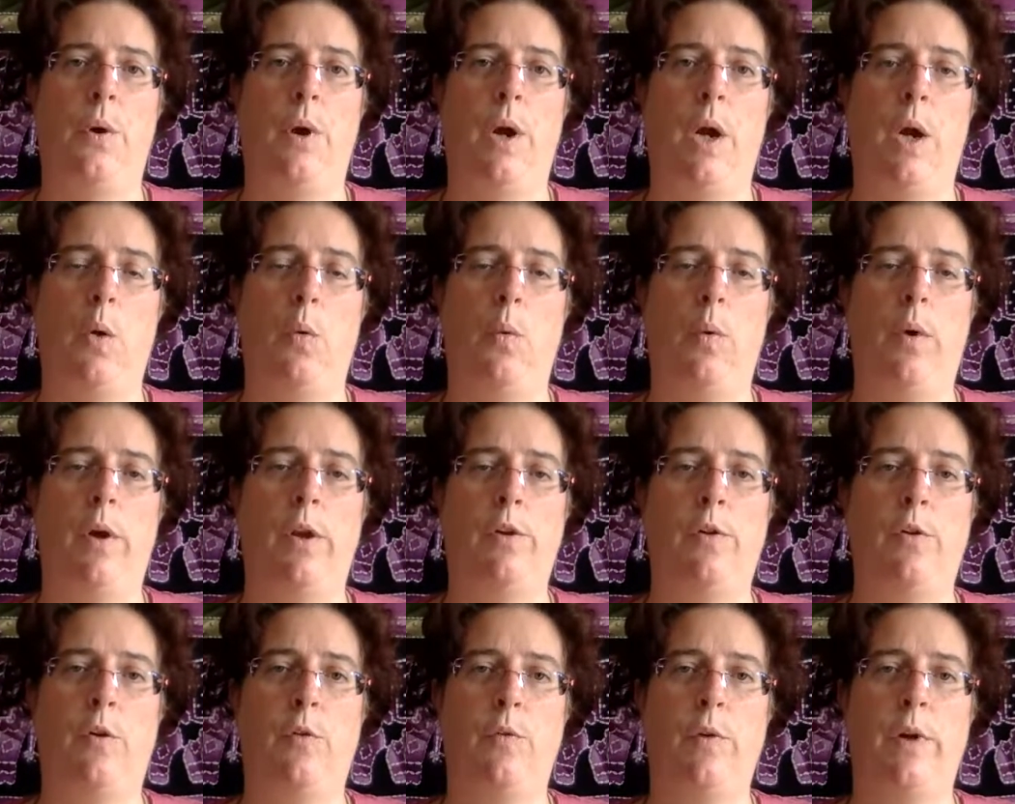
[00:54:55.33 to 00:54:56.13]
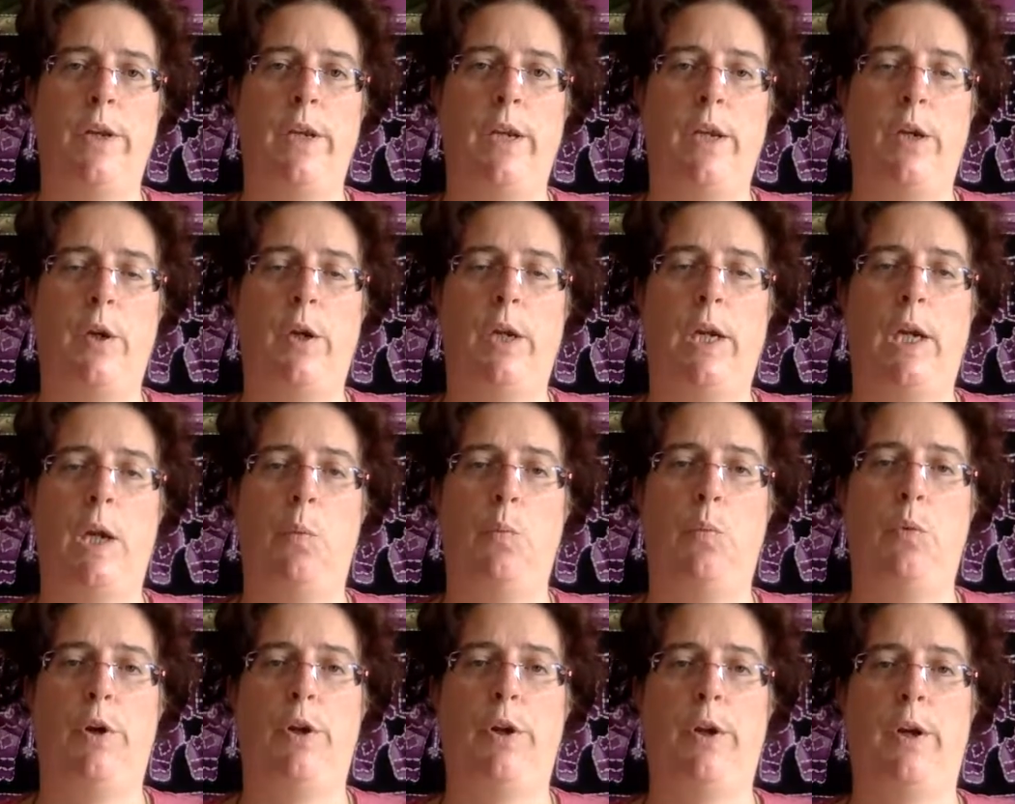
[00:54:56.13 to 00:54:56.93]
When you're ready, you
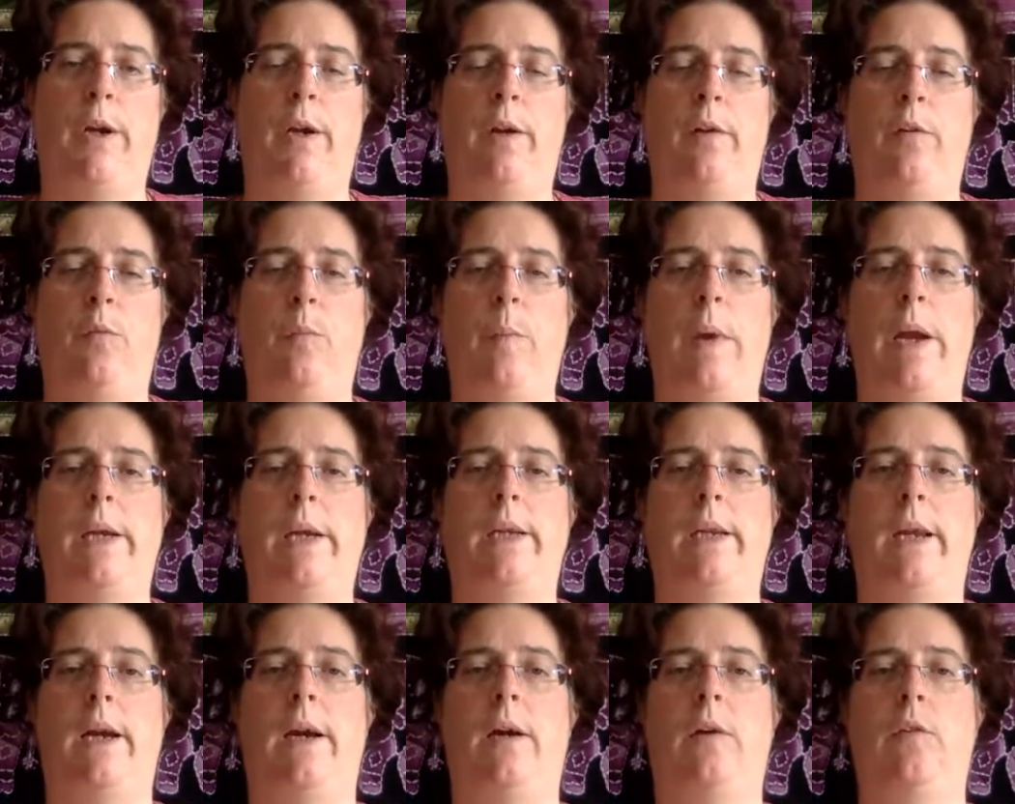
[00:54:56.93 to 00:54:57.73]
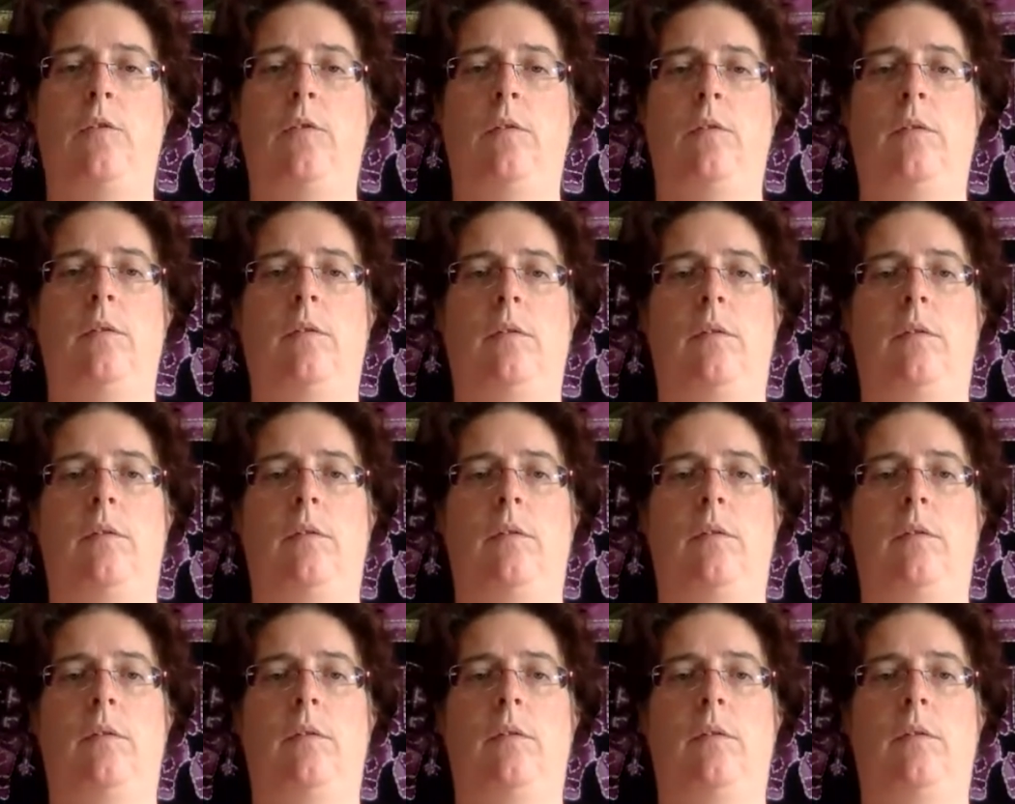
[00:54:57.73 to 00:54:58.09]
can bring your hands back down.